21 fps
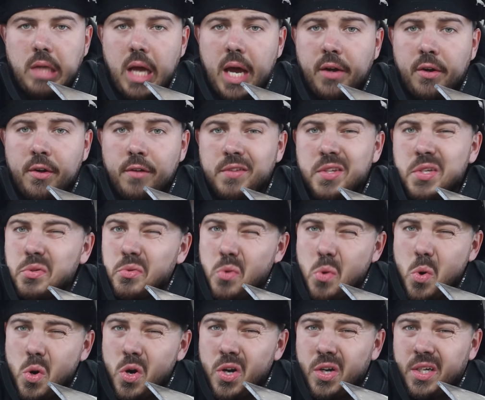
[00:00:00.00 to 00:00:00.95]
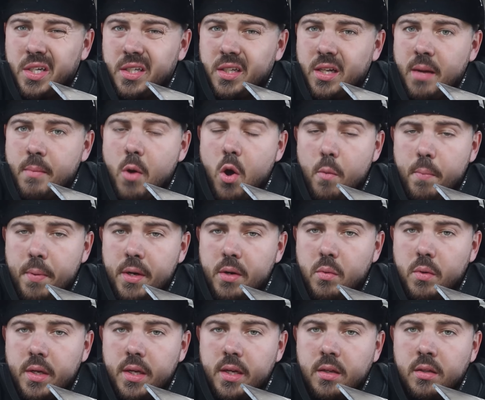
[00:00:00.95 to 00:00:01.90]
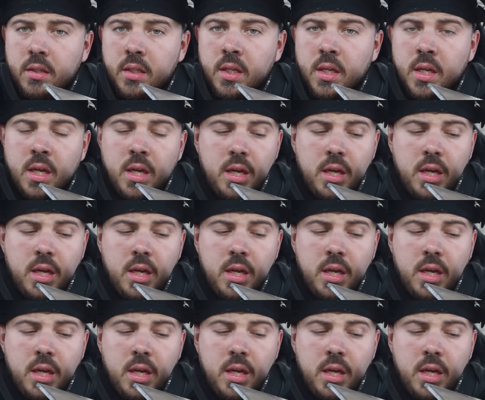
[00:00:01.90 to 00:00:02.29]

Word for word: I don't know if this will work. I'm hoping it will.